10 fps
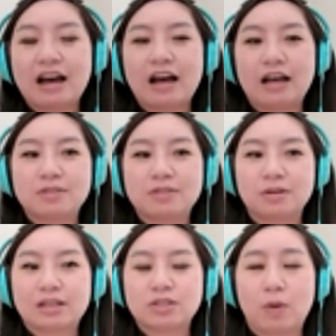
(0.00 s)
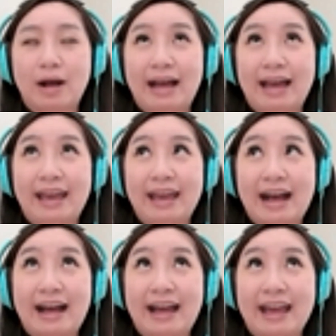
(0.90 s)
Um, so that's why
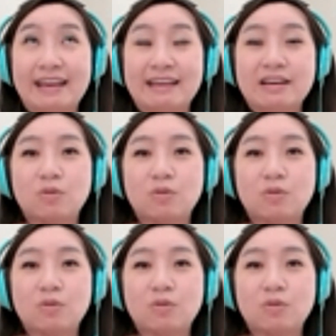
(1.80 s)
I